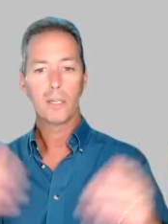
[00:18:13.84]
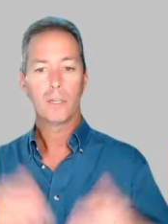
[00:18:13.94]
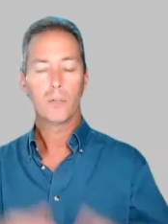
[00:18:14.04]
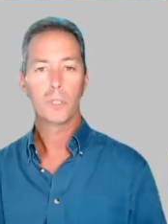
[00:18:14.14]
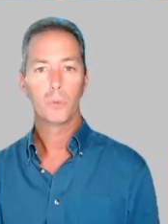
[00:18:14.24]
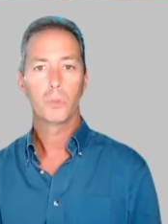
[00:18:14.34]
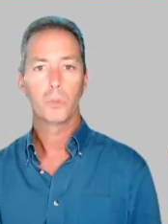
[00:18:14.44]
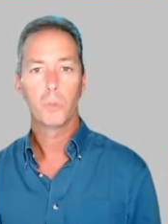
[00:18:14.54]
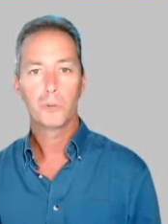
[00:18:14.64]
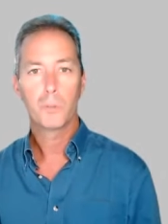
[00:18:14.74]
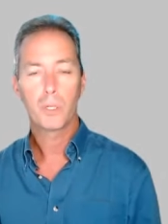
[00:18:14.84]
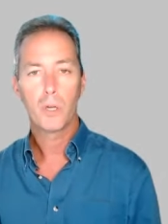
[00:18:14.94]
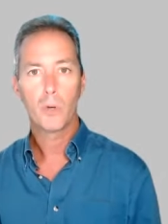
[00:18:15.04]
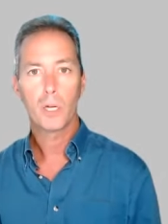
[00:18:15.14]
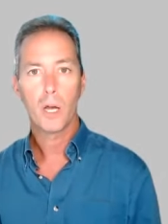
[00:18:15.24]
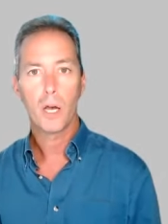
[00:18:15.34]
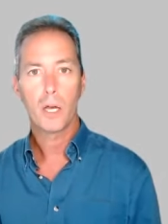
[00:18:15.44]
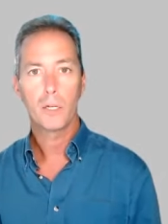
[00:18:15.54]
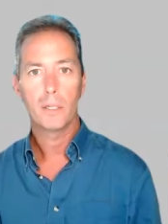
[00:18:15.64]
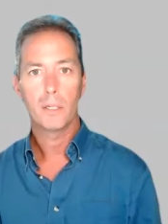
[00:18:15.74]
what's been going
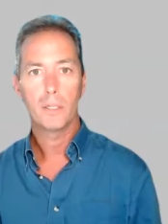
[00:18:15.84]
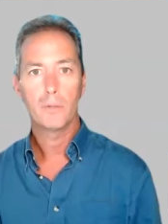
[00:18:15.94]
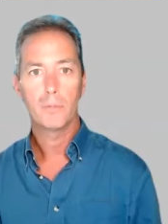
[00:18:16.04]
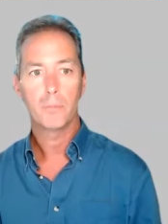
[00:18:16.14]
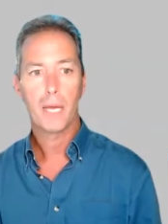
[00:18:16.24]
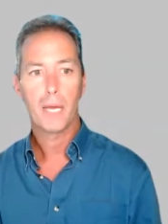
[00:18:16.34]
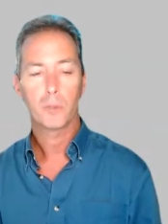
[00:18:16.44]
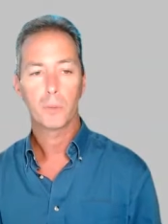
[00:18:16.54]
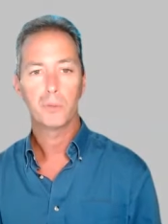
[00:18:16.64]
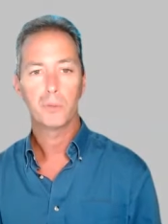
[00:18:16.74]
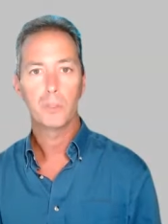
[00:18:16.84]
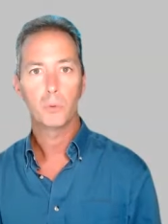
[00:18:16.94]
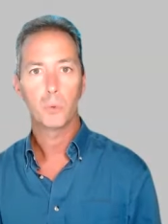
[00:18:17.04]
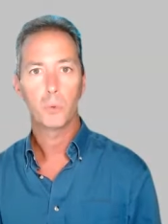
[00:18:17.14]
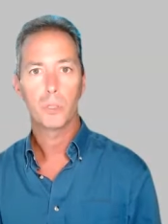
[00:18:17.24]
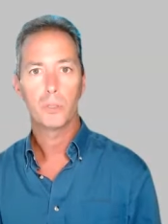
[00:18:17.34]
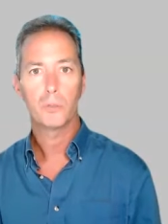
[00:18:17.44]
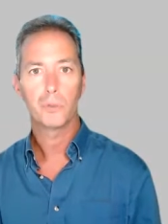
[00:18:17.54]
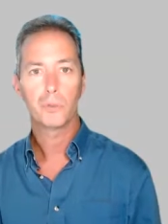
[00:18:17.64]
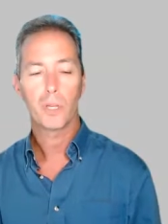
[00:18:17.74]
on in bankruptcy
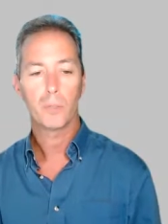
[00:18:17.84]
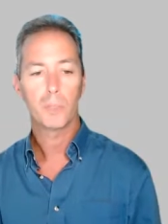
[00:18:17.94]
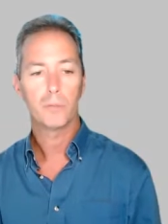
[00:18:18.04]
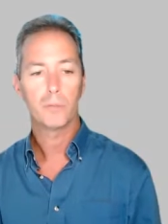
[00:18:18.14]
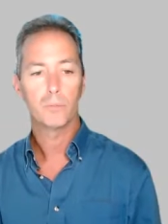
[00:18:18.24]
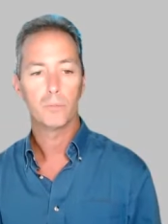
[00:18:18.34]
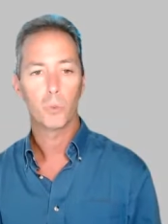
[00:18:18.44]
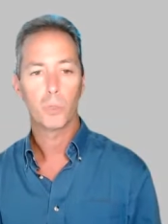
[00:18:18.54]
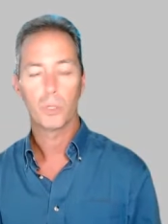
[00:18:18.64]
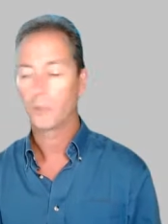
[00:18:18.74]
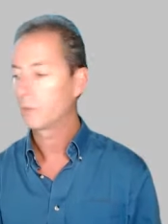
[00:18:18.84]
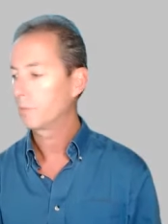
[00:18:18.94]
world, settlement world?